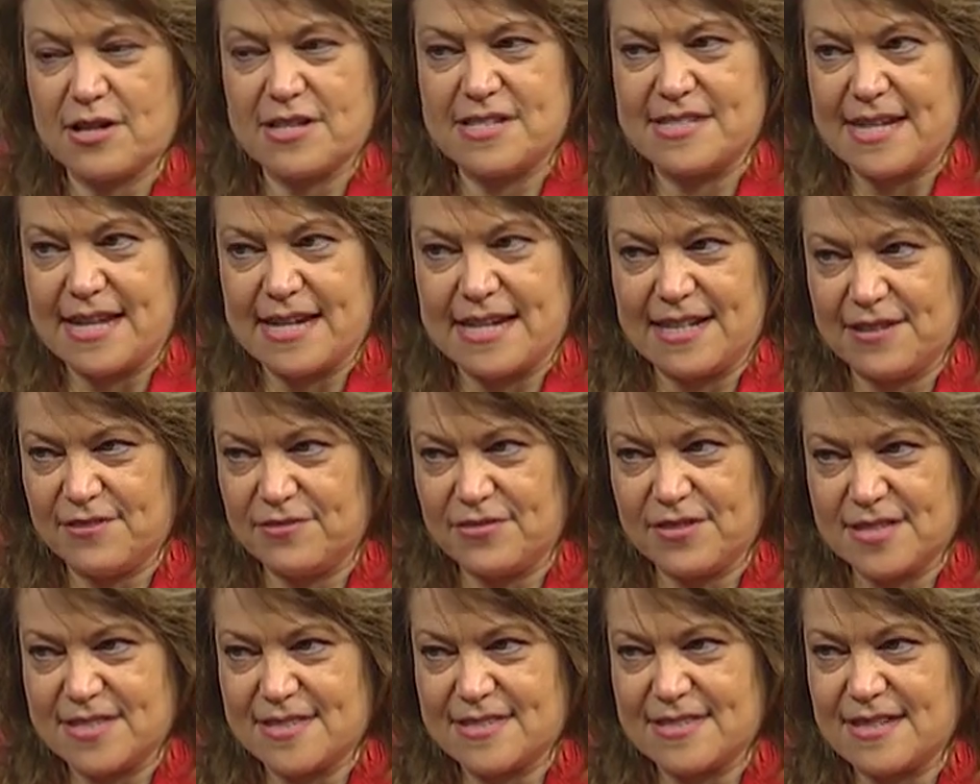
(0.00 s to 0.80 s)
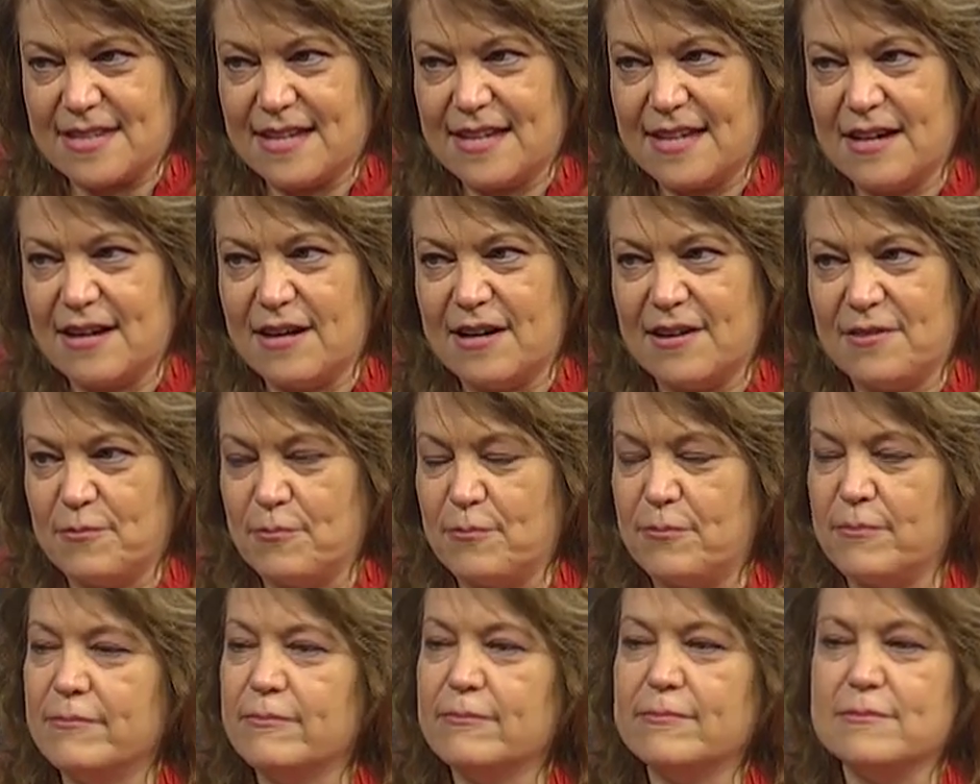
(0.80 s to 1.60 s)
Is any of this,
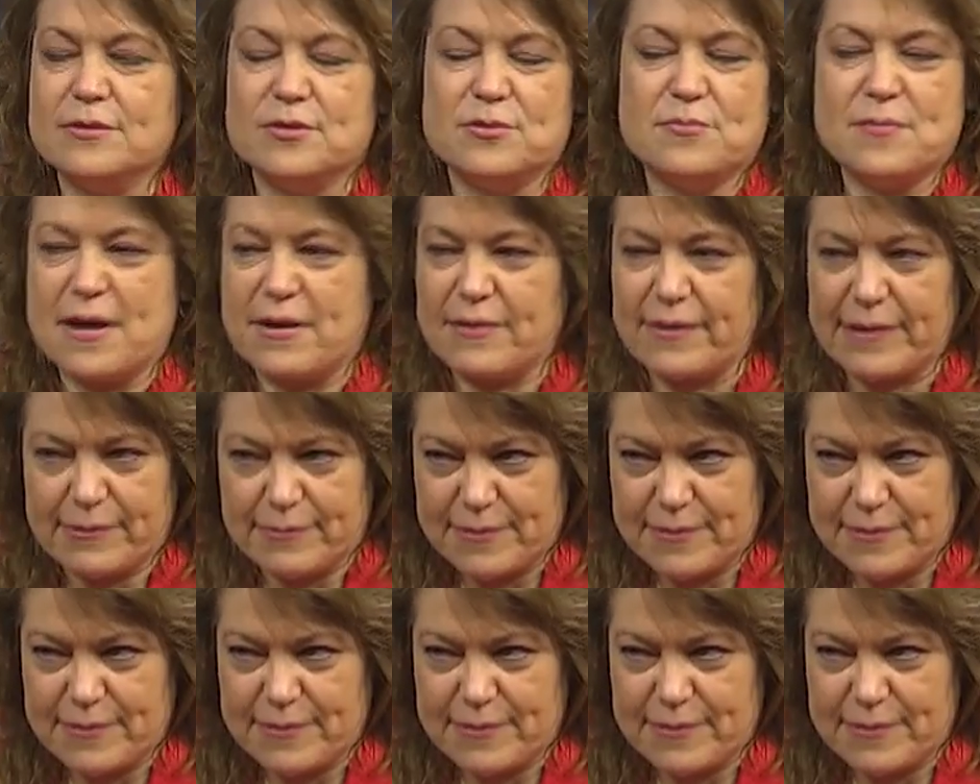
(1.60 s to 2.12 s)
did you marry